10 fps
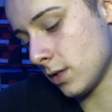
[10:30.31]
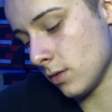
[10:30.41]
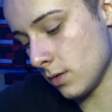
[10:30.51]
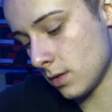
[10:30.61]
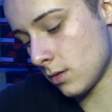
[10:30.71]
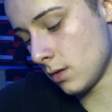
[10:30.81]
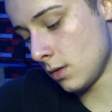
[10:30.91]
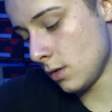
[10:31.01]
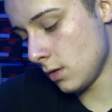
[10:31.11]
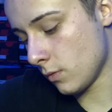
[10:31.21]
So it's
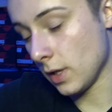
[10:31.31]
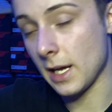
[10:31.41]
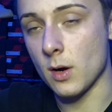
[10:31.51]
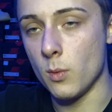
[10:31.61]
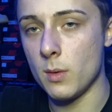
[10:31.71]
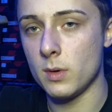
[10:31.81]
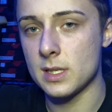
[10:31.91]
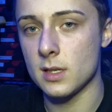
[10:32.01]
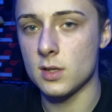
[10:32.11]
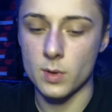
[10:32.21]
really like a win-win
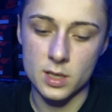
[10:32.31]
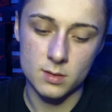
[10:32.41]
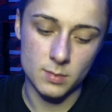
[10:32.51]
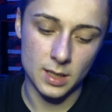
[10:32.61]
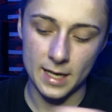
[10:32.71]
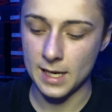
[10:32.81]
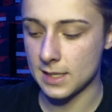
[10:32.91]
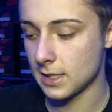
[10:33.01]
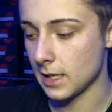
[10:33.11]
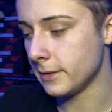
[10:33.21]
situation. But like I
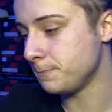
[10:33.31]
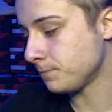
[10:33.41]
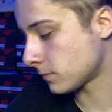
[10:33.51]
said,